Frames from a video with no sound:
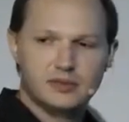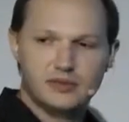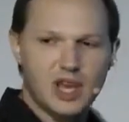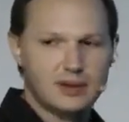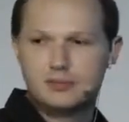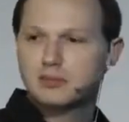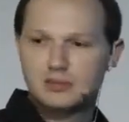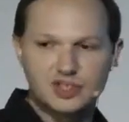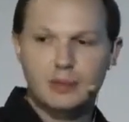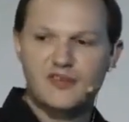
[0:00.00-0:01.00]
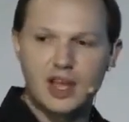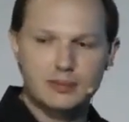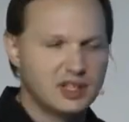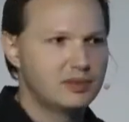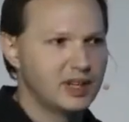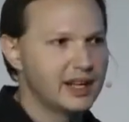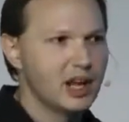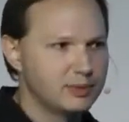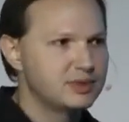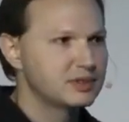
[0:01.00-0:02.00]
If you had some family, it
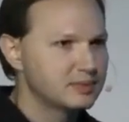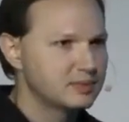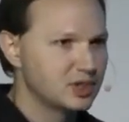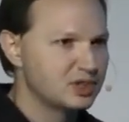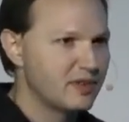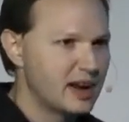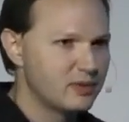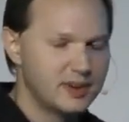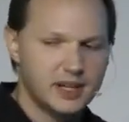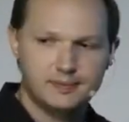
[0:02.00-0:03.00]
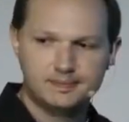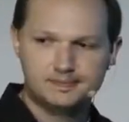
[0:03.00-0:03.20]
helped your survival rate.